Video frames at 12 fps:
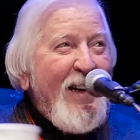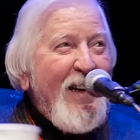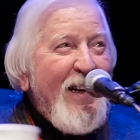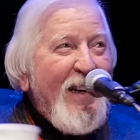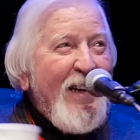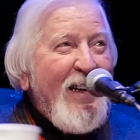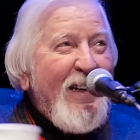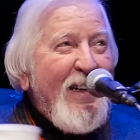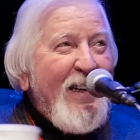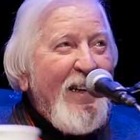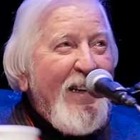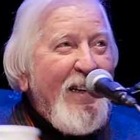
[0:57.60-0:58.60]

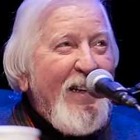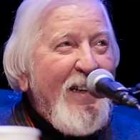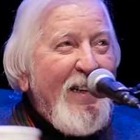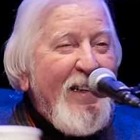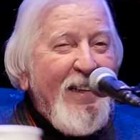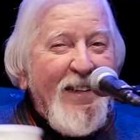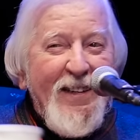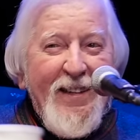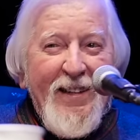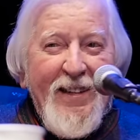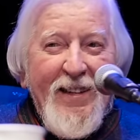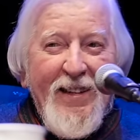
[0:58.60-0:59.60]

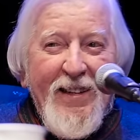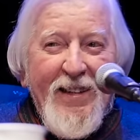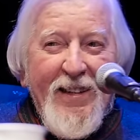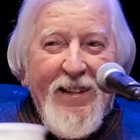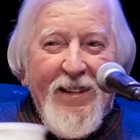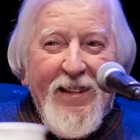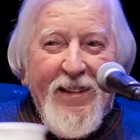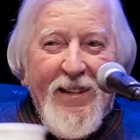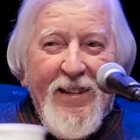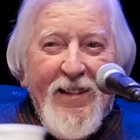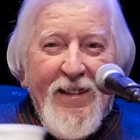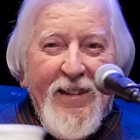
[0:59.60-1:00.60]

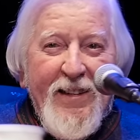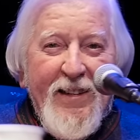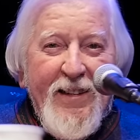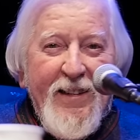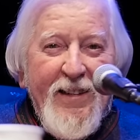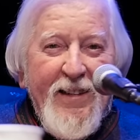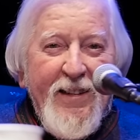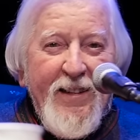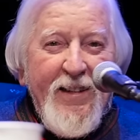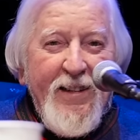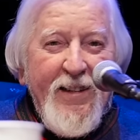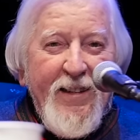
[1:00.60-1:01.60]

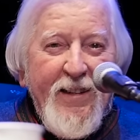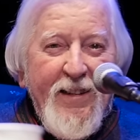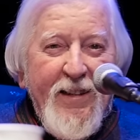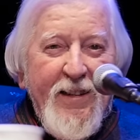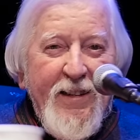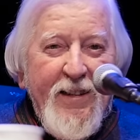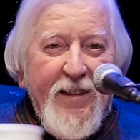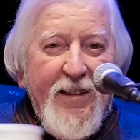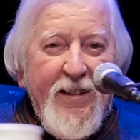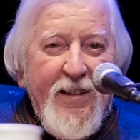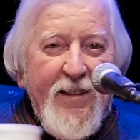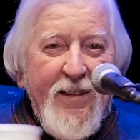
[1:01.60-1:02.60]

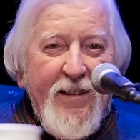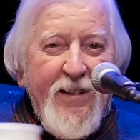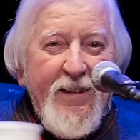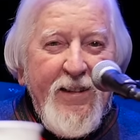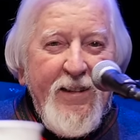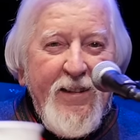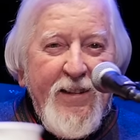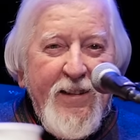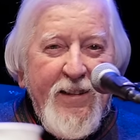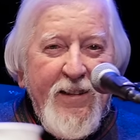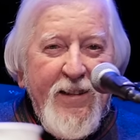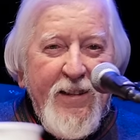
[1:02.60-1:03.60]

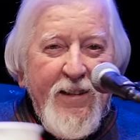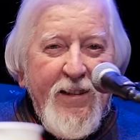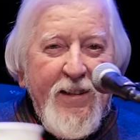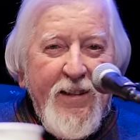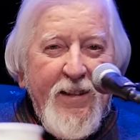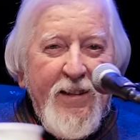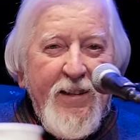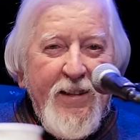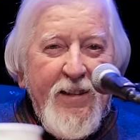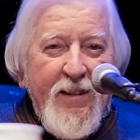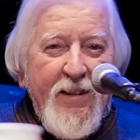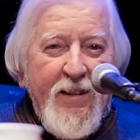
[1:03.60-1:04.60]

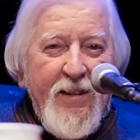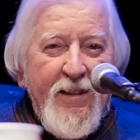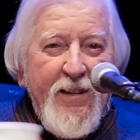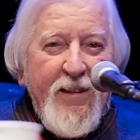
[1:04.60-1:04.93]
(silent)